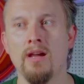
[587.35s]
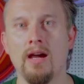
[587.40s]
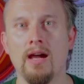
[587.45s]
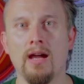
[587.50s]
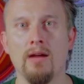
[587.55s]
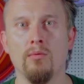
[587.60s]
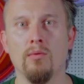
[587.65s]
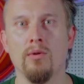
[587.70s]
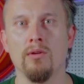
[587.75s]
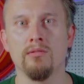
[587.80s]

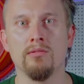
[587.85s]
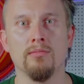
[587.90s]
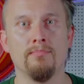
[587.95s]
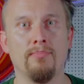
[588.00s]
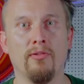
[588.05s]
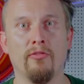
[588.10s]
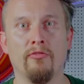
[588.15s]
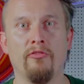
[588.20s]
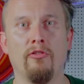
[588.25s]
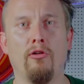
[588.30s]
I want to
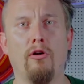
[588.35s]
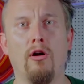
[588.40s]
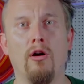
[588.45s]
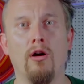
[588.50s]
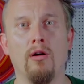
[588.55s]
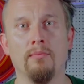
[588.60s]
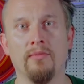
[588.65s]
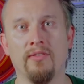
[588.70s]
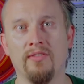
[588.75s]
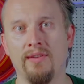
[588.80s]

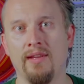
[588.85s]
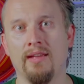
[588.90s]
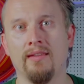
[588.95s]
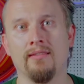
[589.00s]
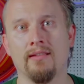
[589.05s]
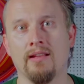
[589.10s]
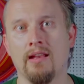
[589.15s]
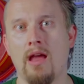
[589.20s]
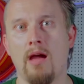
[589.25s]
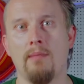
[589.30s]
perform
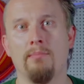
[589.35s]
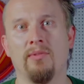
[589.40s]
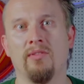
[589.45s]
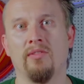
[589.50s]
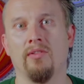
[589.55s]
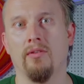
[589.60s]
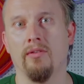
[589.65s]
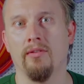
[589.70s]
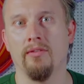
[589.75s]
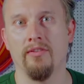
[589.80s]
6
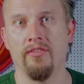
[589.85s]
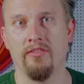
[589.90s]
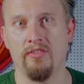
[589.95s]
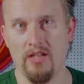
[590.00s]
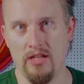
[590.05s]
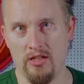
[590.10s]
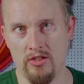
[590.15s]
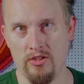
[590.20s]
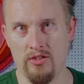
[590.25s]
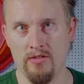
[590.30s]
clubs on
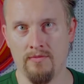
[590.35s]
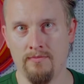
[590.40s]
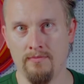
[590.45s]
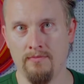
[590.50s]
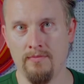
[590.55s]
stage.